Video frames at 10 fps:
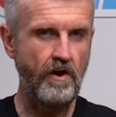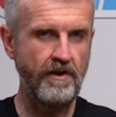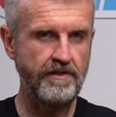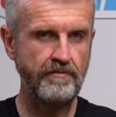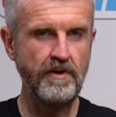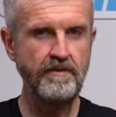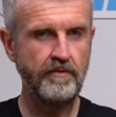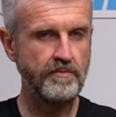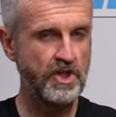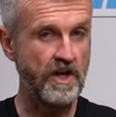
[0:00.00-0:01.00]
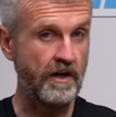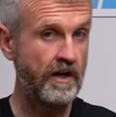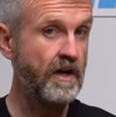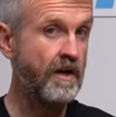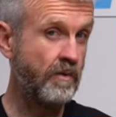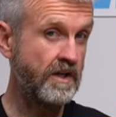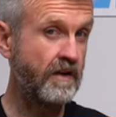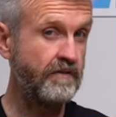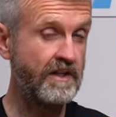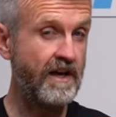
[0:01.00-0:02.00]
i3 from Shark. We
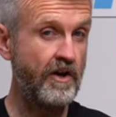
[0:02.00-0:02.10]
covered that